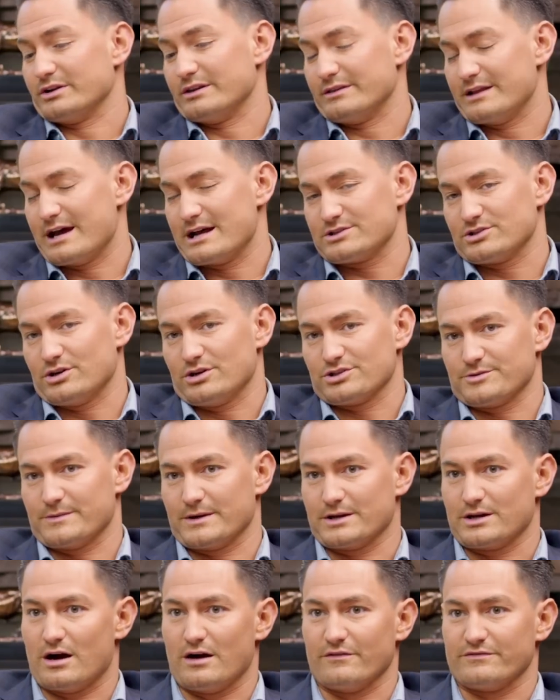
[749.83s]
And that's also my
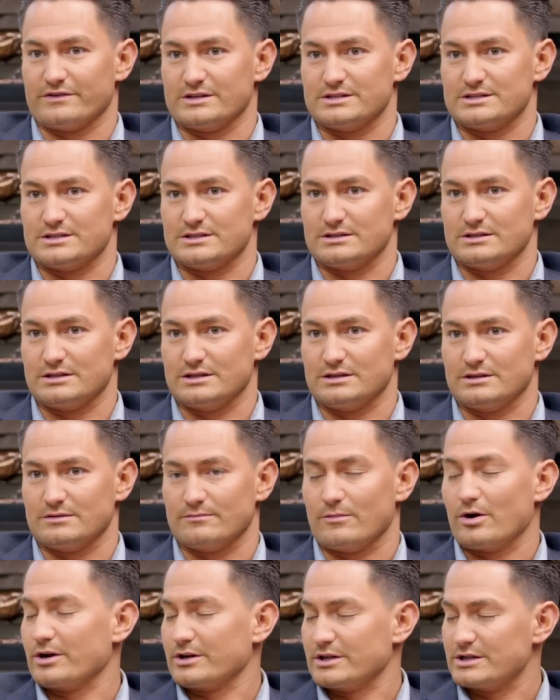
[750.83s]
confidence in the
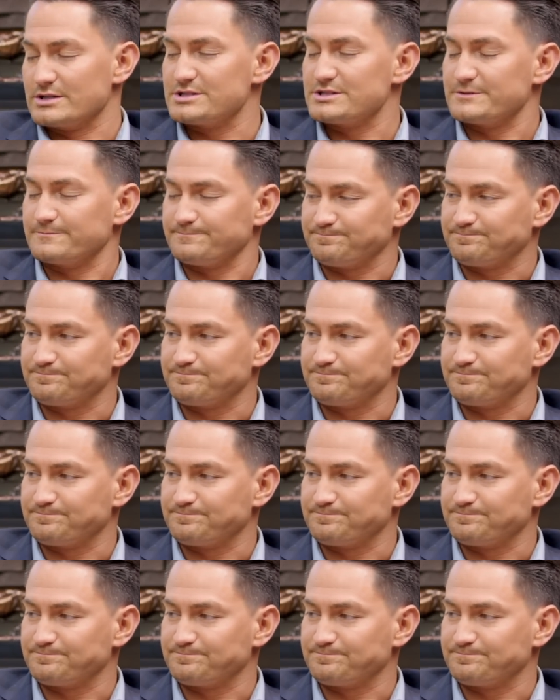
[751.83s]
markets.